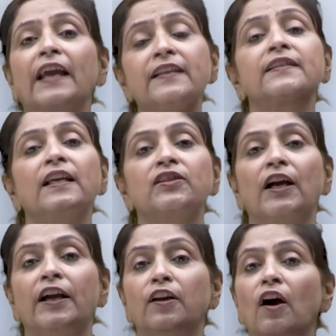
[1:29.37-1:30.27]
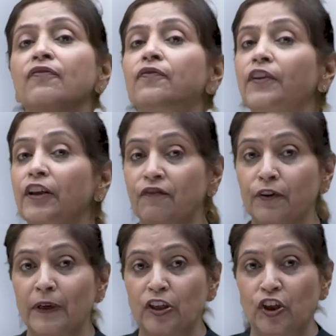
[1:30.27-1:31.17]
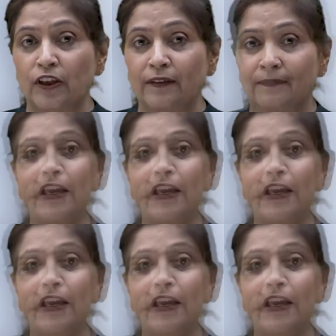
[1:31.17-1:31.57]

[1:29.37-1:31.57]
get such kind of information.